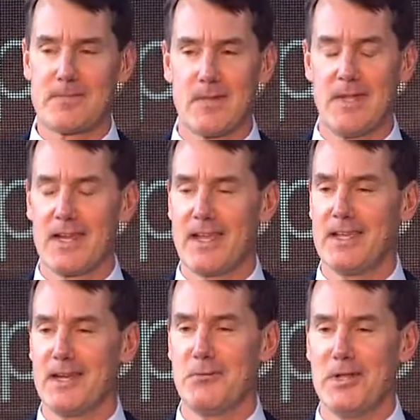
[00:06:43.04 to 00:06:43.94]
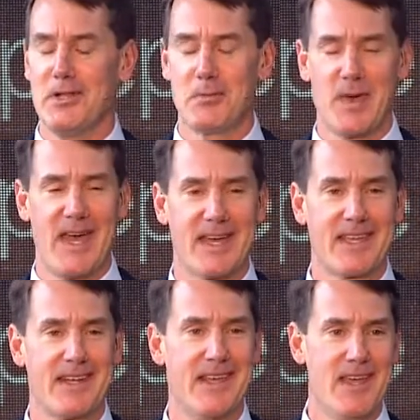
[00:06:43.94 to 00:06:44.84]
And we look back
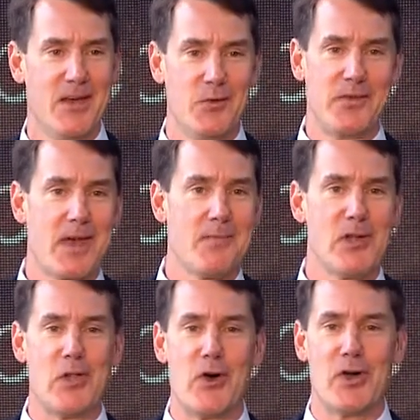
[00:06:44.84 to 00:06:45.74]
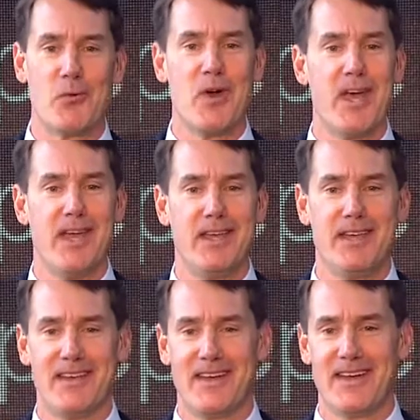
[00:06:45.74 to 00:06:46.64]
and we've come a long way
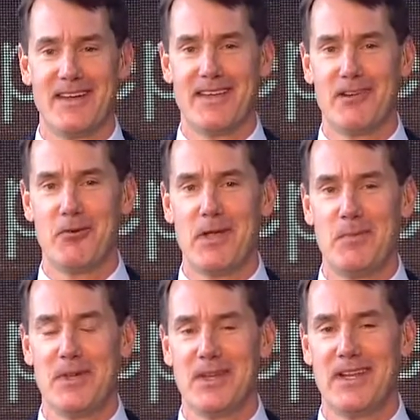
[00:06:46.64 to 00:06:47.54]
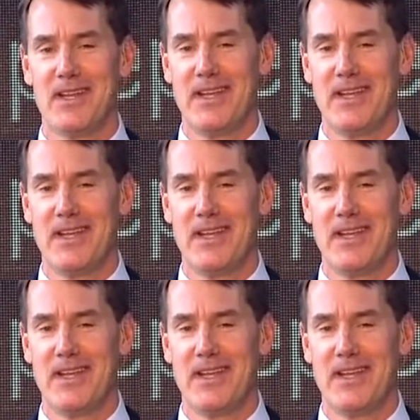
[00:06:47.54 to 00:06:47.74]
in green building.